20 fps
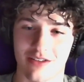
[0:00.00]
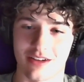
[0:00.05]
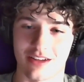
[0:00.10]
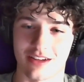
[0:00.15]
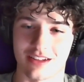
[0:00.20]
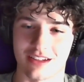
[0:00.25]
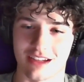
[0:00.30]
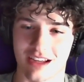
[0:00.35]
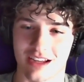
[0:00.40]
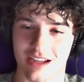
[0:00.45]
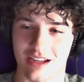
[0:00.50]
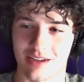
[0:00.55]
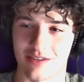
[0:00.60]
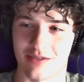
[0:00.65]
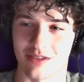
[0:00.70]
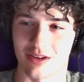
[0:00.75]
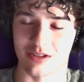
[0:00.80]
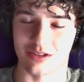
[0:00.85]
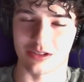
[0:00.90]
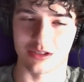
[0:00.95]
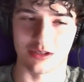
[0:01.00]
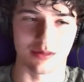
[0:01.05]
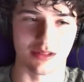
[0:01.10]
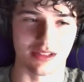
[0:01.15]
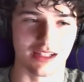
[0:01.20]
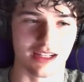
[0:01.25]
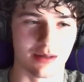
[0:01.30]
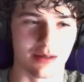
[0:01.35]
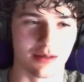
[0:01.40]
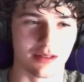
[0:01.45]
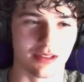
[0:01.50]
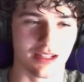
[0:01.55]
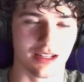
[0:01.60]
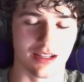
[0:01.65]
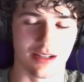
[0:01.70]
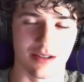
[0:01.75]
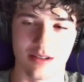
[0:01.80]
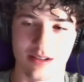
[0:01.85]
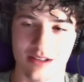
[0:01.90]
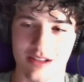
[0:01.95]
and I've also been able
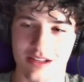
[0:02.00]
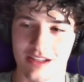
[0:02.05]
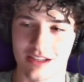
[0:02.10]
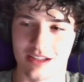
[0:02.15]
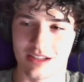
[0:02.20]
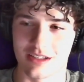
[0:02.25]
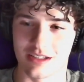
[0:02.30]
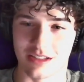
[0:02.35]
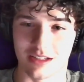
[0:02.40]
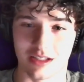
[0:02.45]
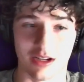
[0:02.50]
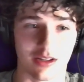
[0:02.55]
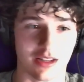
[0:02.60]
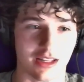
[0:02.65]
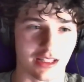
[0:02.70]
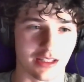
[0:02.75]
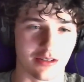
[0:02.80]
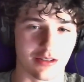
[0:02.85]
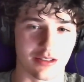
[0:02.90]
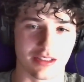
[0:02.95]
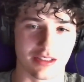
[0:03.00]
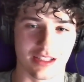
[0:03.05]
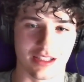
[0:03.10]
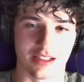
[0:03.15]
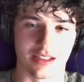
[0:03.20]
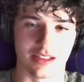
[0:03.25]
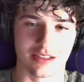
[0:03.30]
to, like you said,